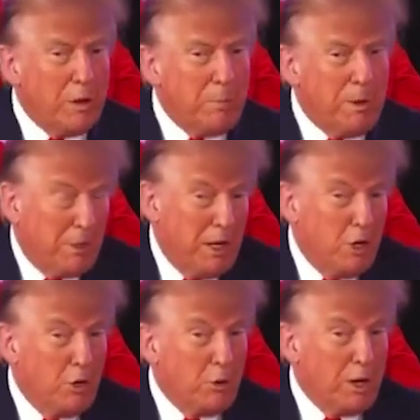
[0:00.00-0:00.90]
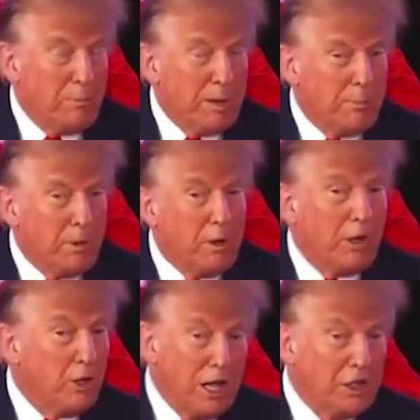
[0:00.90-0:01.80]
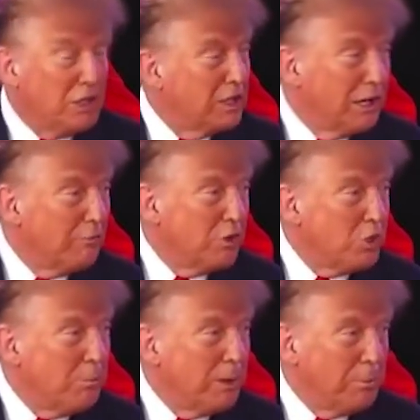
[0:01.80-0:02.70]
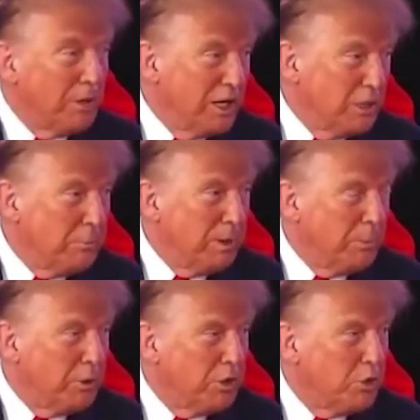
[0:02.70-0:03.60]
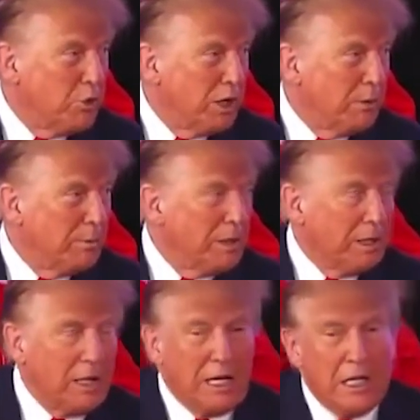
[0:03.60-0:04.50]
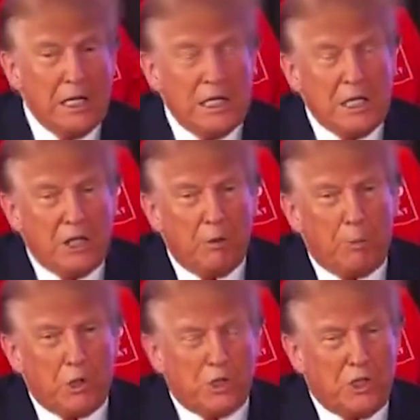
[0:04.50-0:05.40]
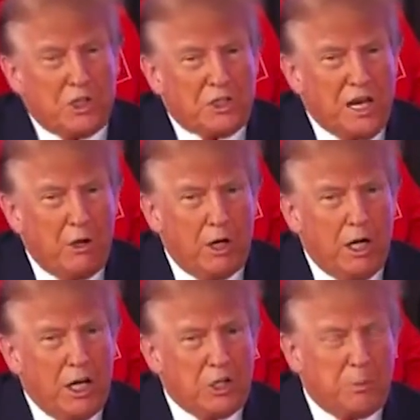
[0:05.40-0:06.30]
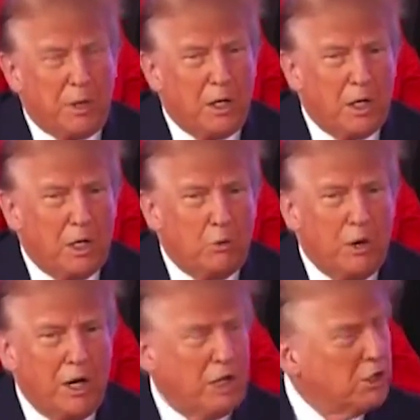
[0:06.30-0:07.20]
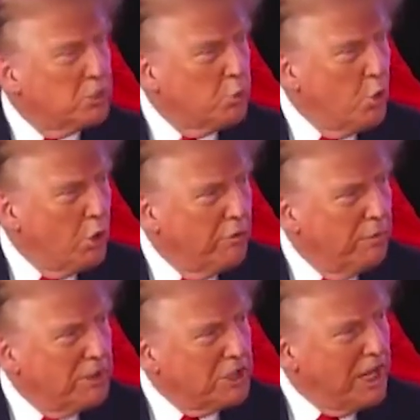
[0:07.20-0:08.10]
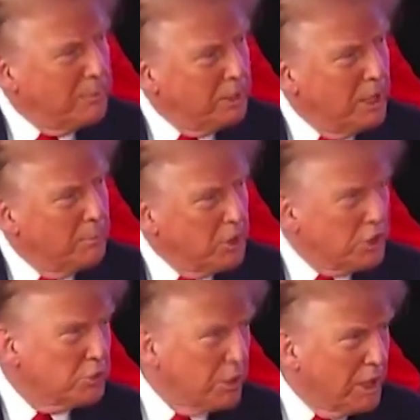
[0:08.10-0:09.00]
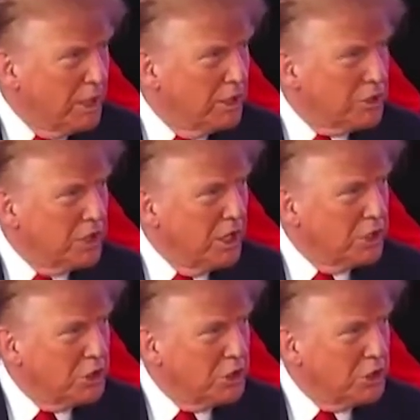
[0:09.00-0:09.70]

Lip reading: right people. I know the right people. They're not the television people, not the people that you're reading about, not the person that's now in a hospital running this war from his laptop, which is what I understand